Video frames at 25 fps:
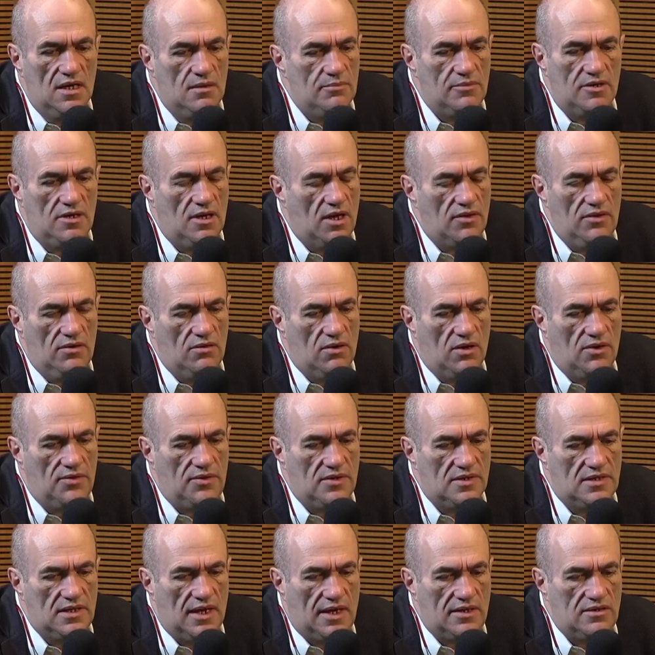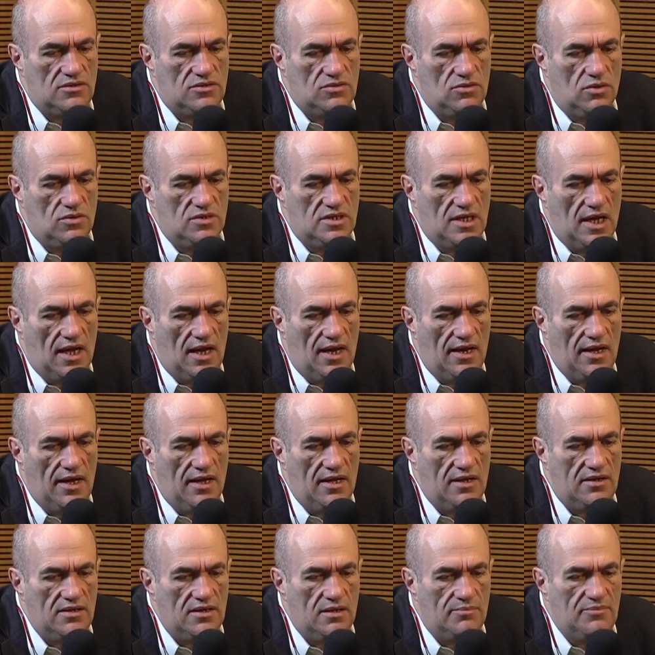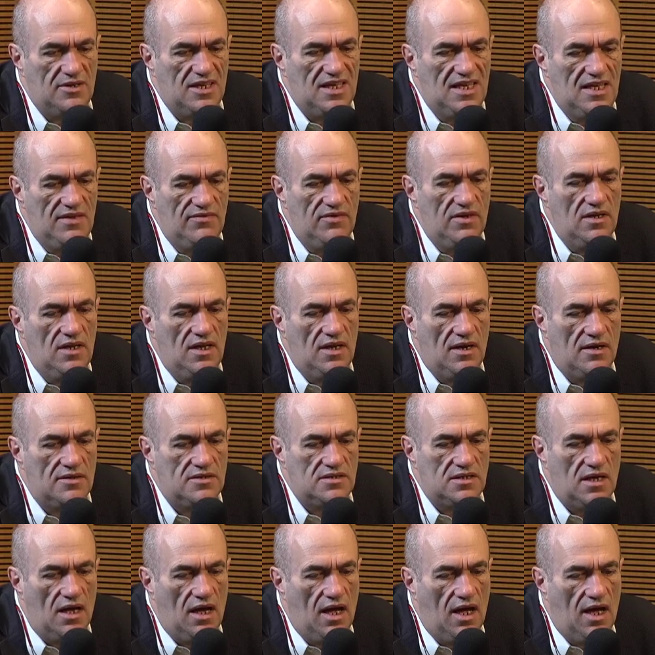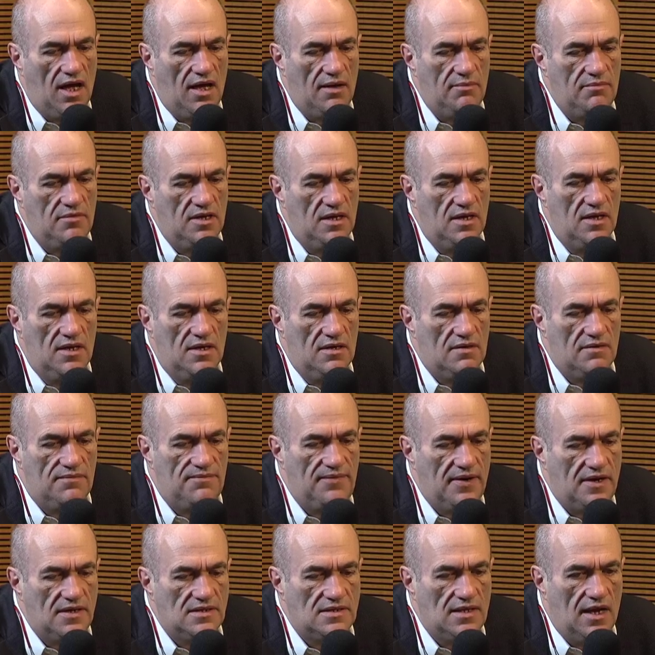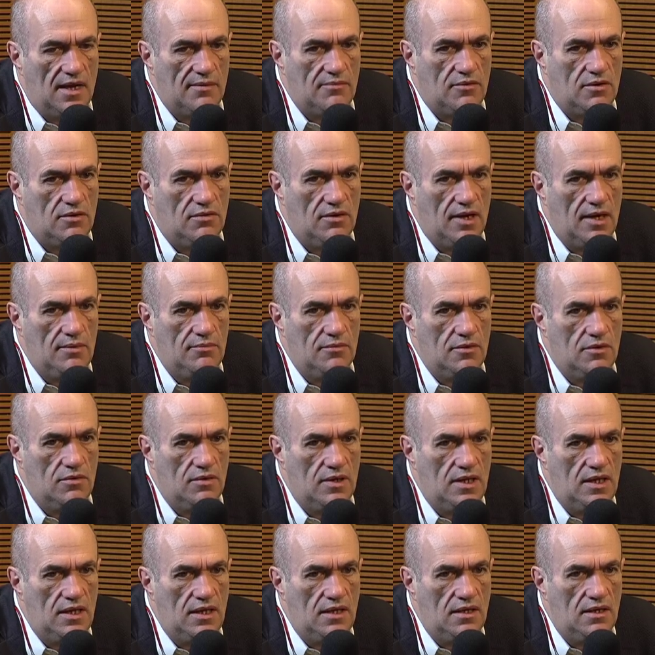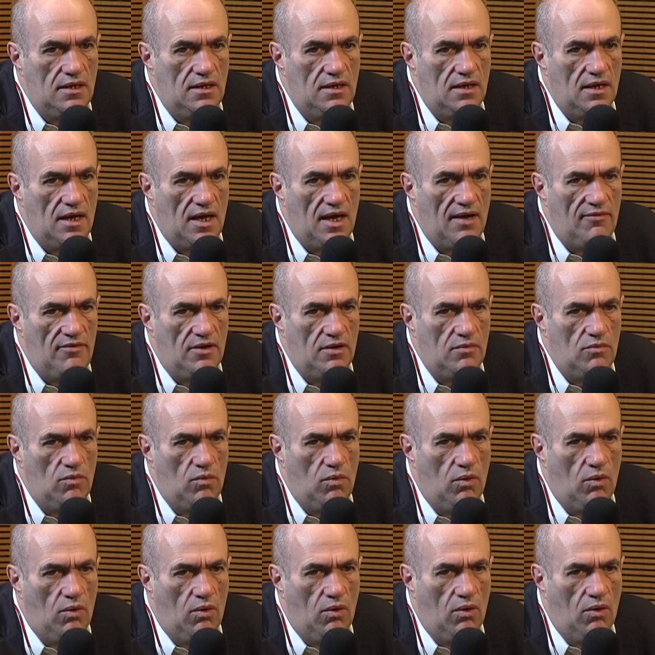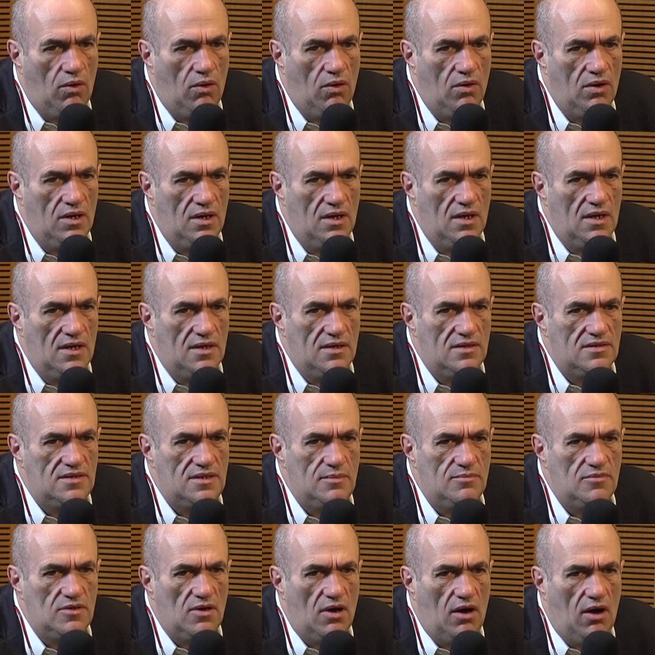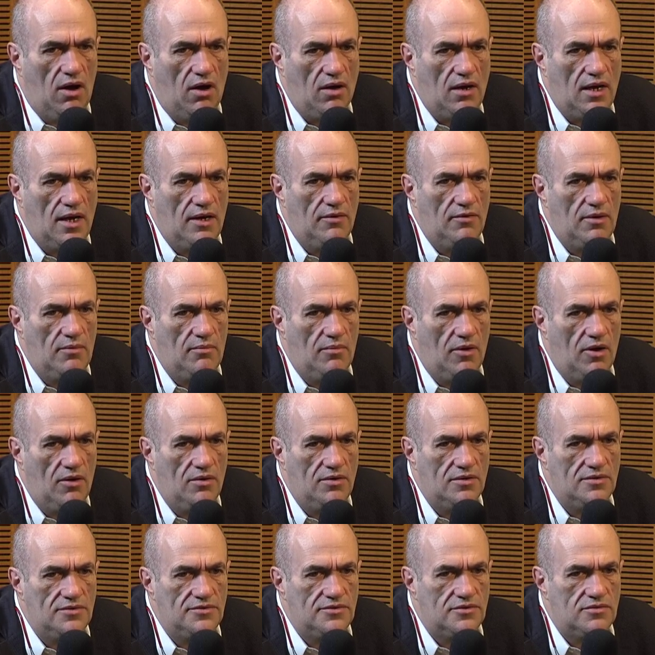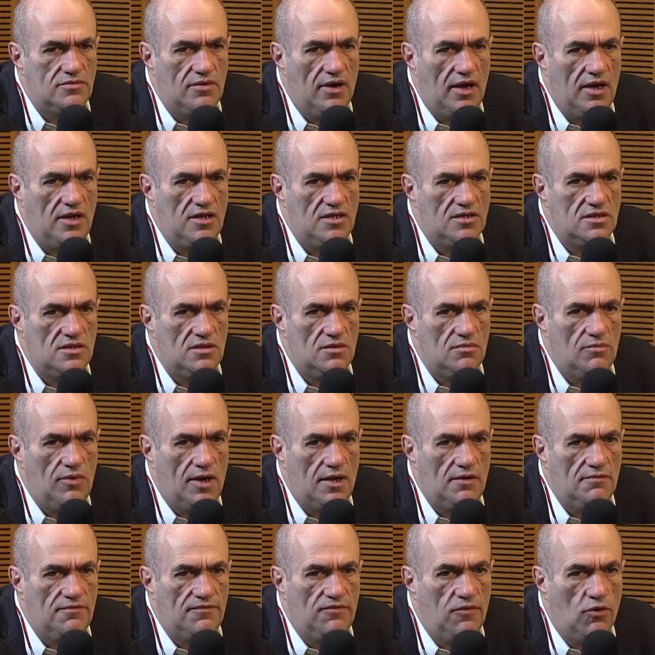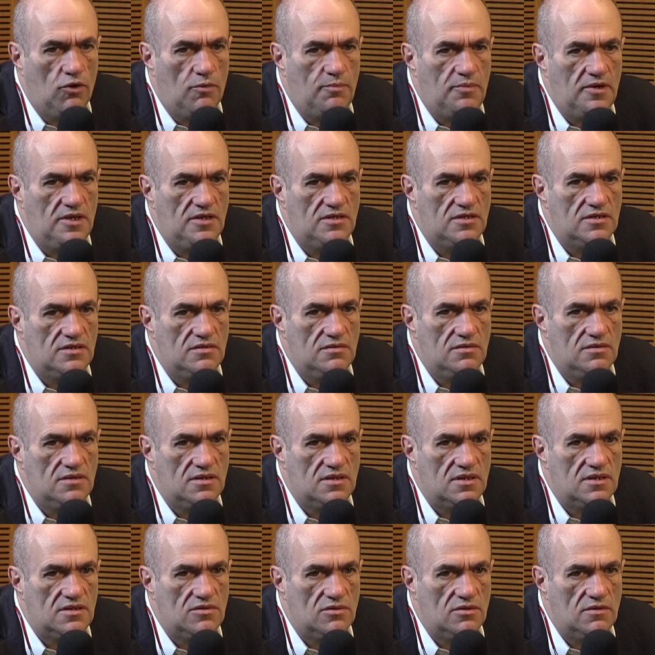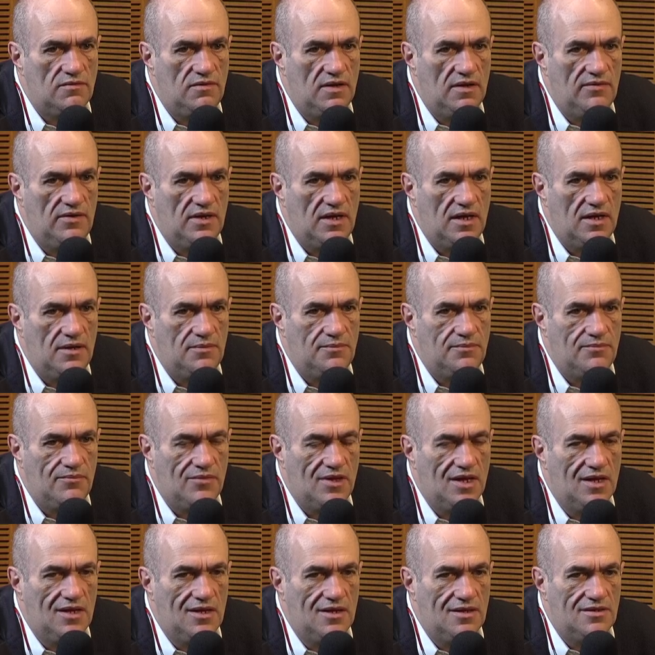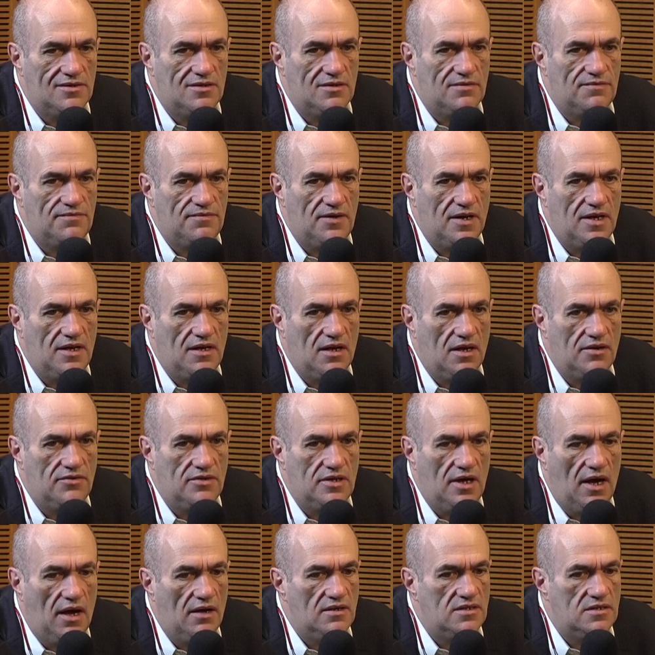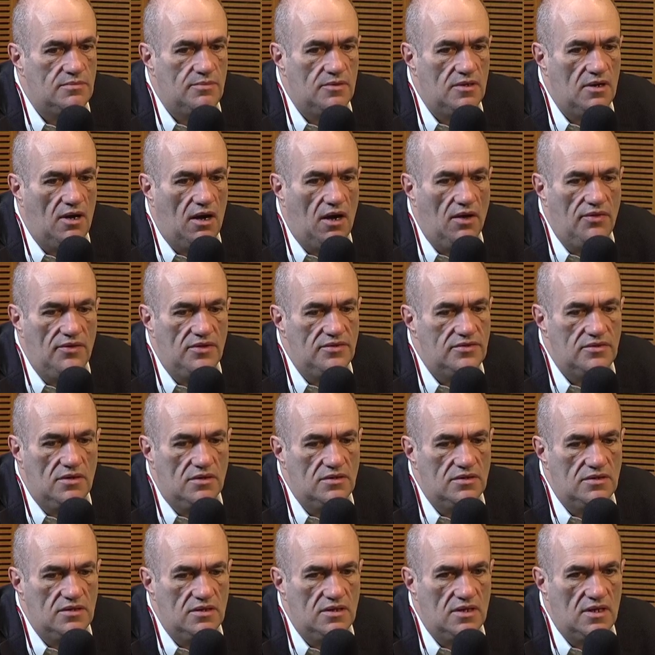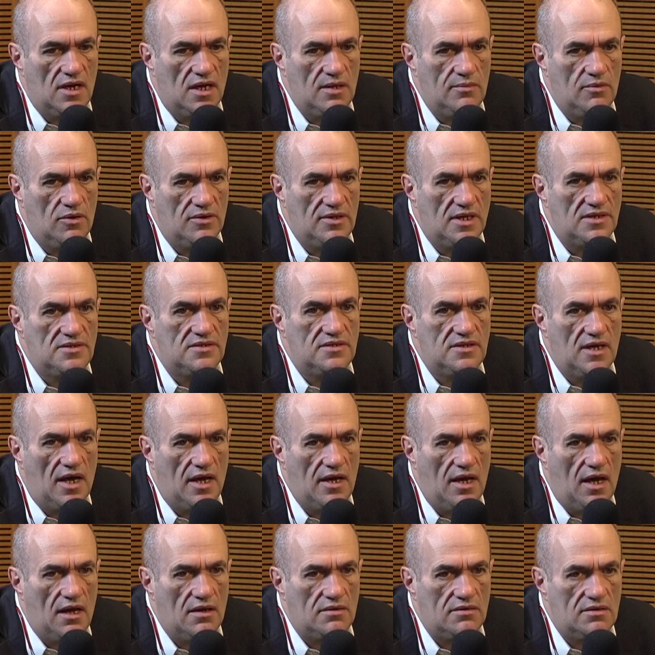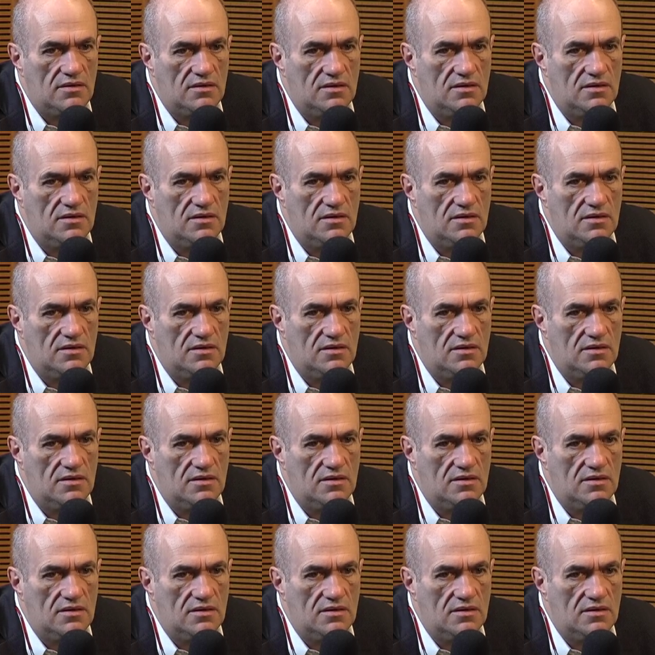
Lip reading: But other authors like George Eliot, but even in our time, figures like Graham Greene, Evelyn Waugh, seemed oddly remote and strange, wearing four-piece suits, sort of living in sort of funny country houses. But authors don't do that anymore. That's died out.